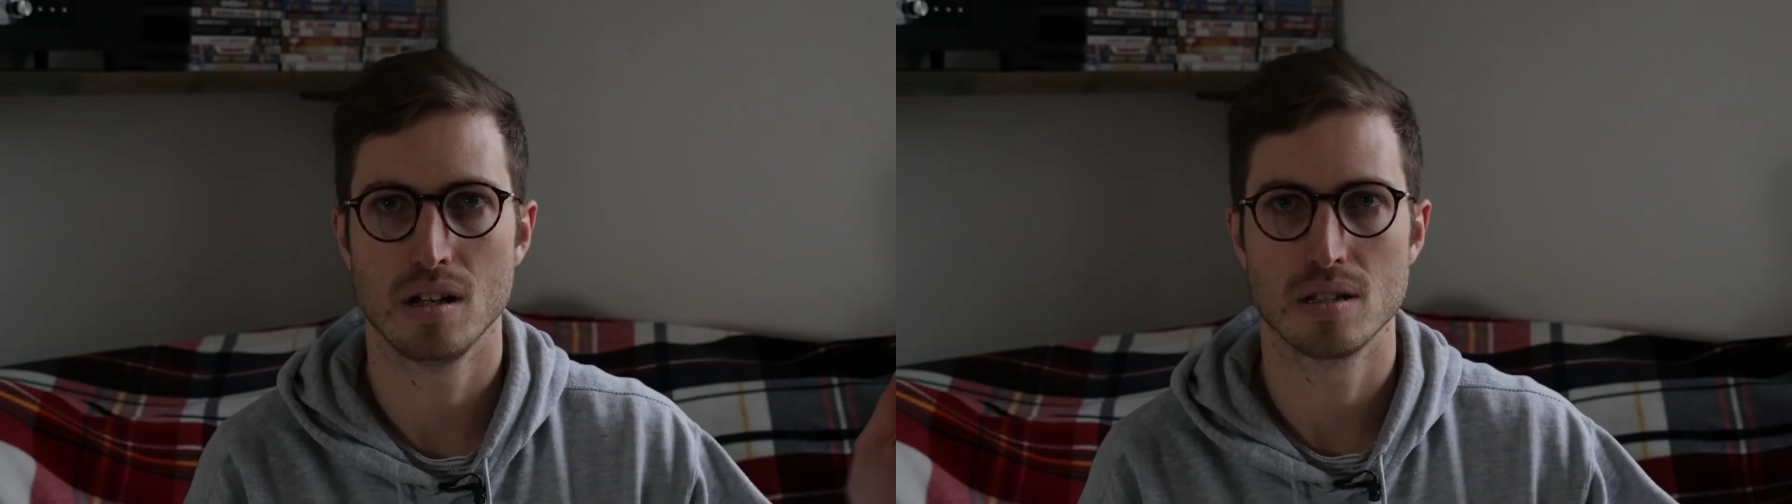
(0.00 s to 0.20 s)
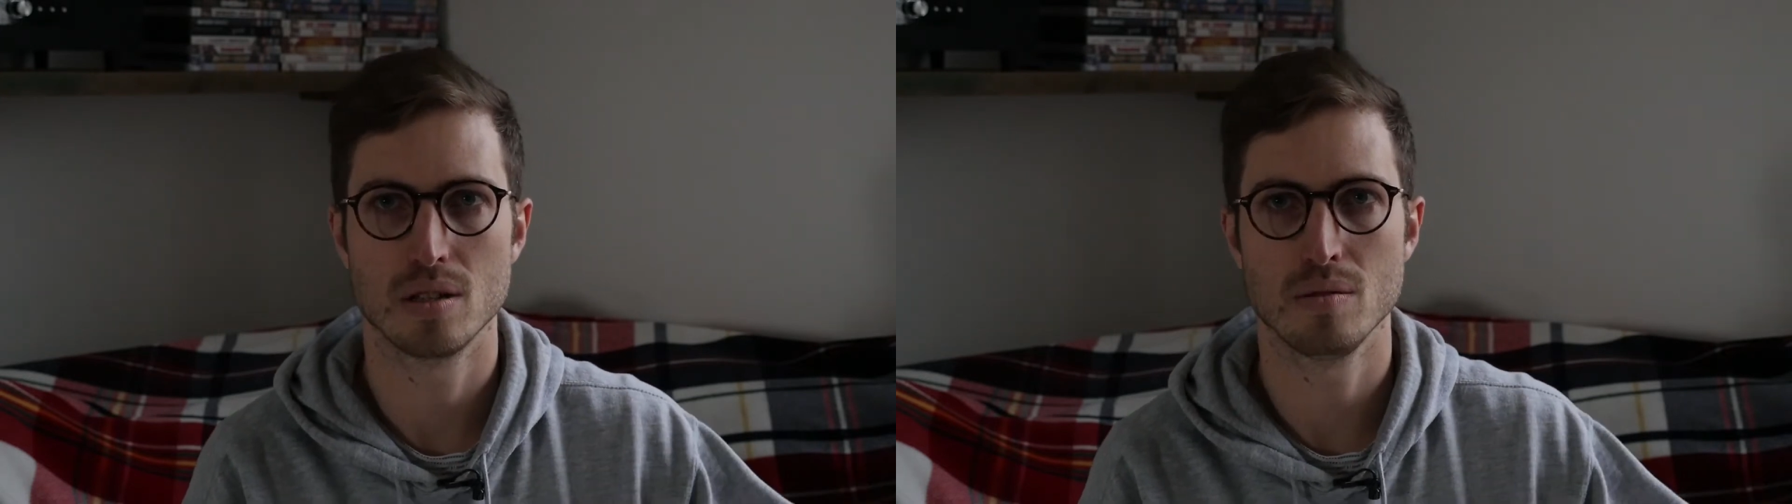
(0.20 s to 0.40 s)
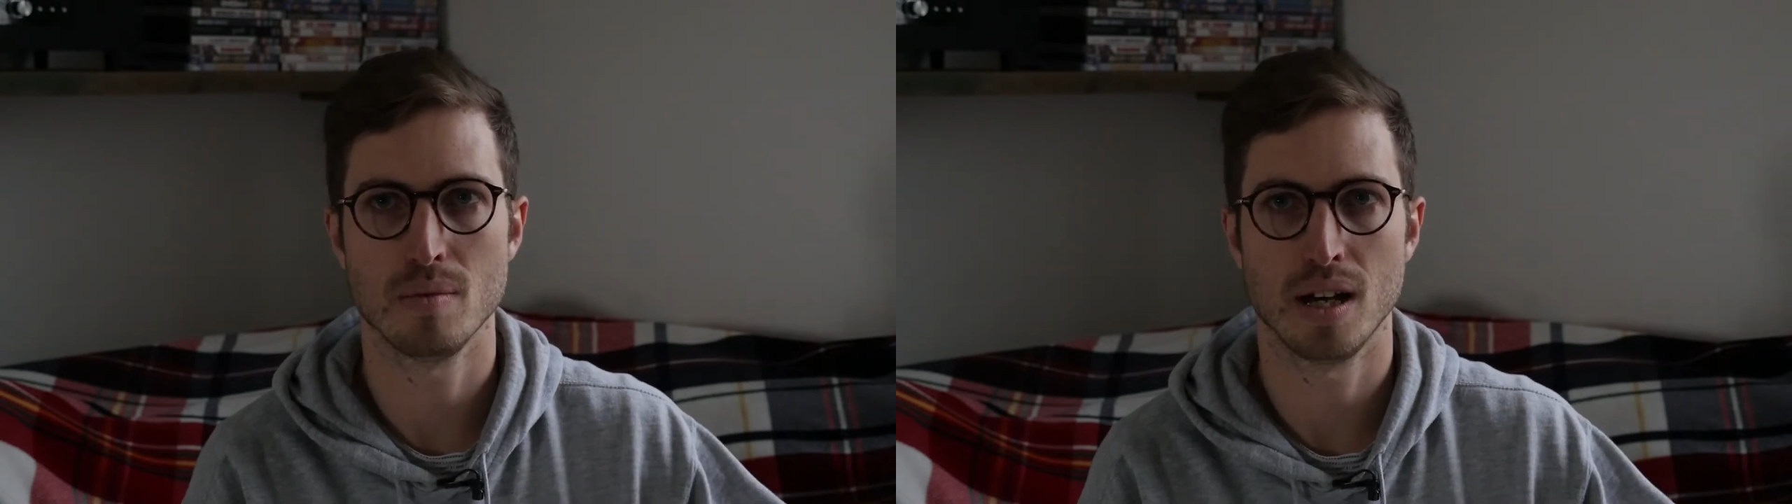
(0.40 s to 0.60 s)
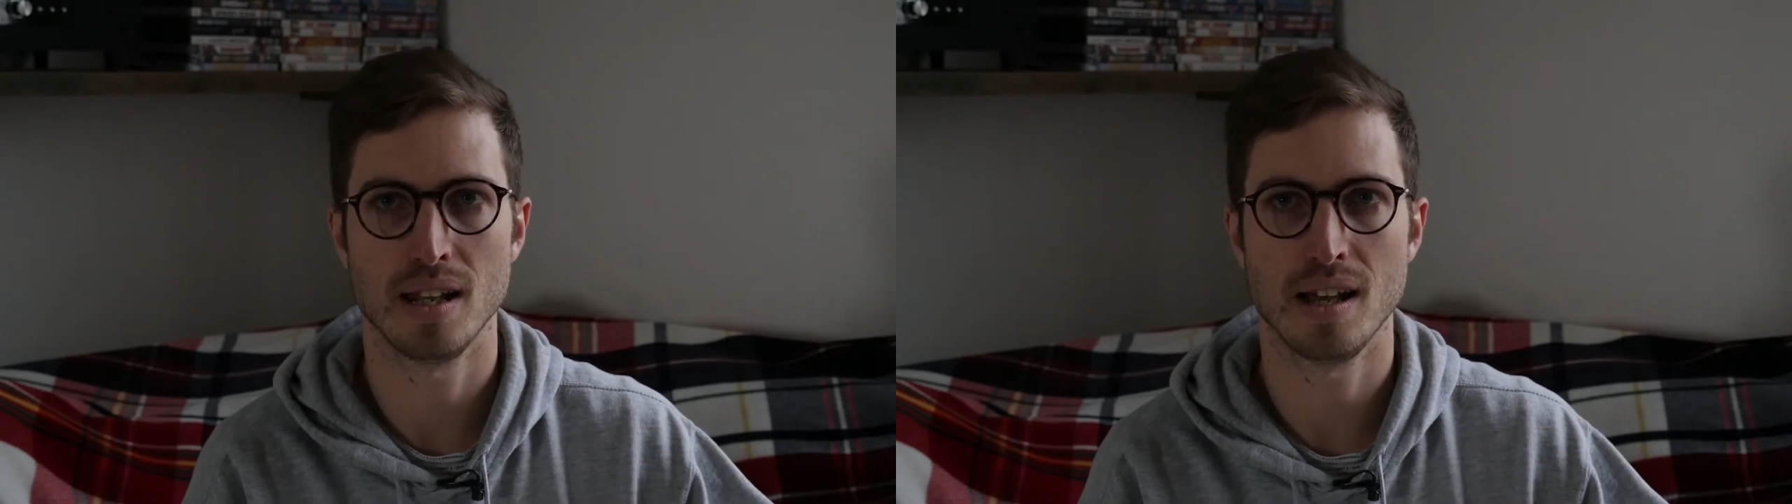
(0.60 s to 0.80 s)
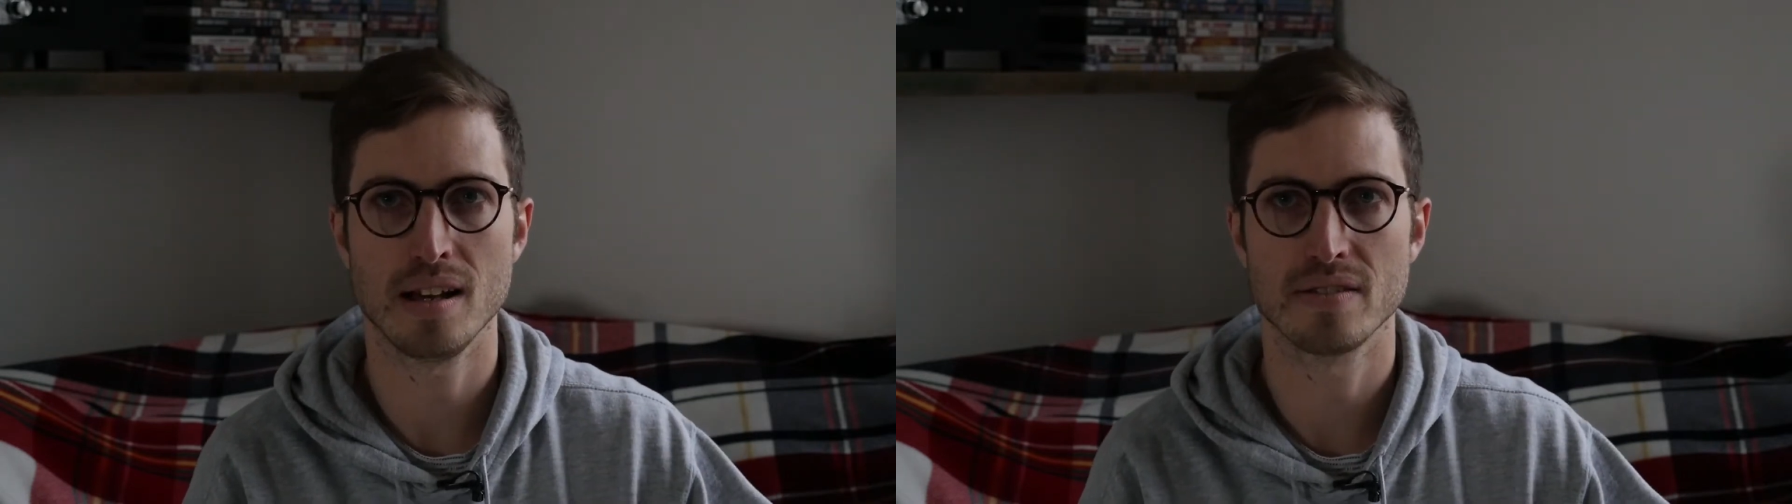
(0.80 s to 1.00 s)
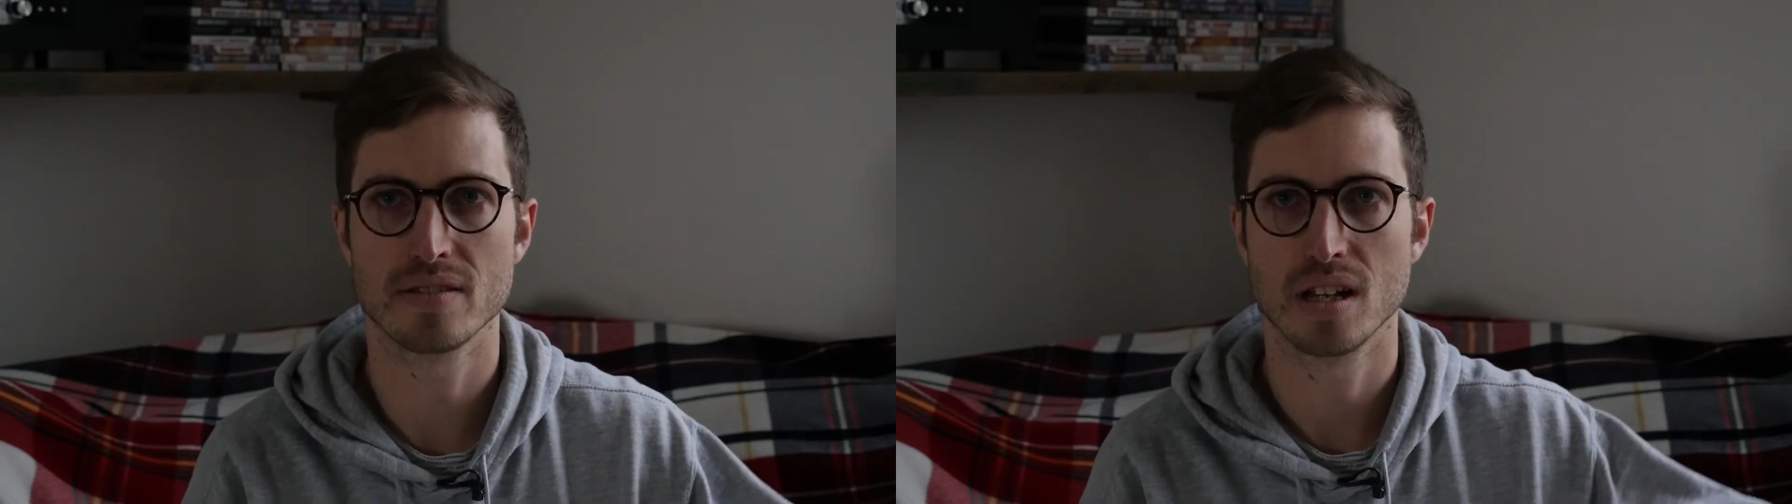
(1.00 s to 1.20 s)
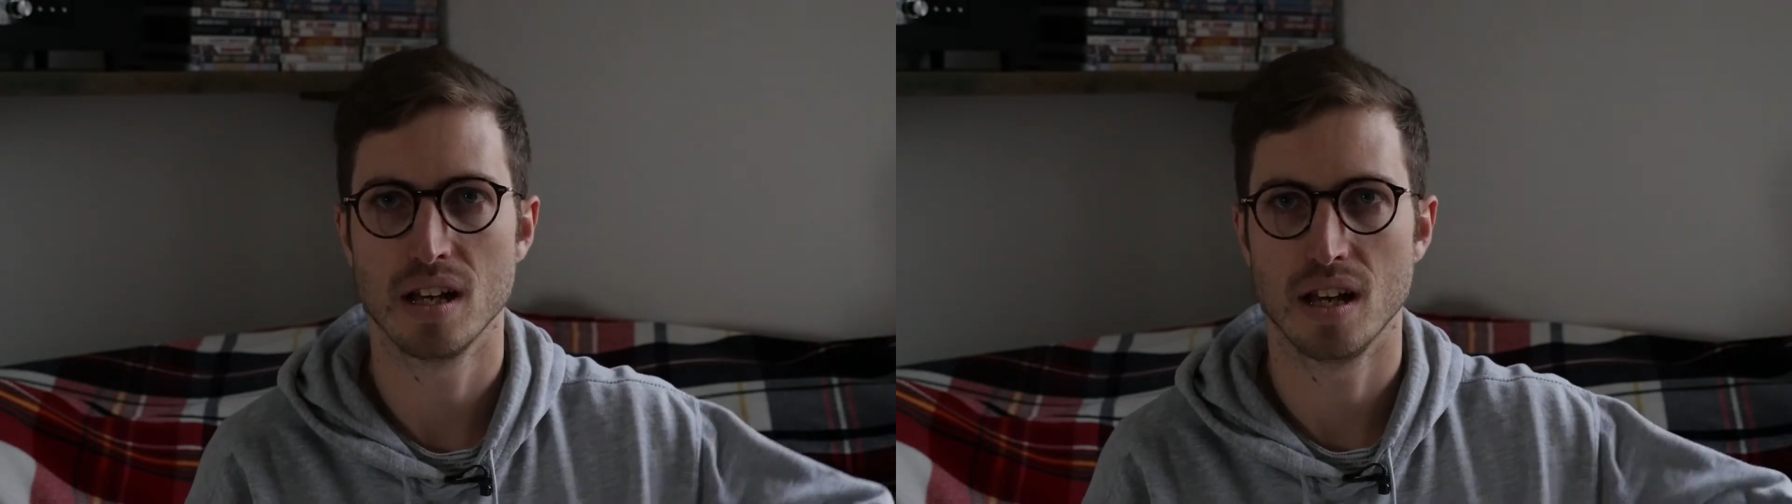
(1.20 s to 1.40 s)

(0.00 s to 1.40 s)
to my left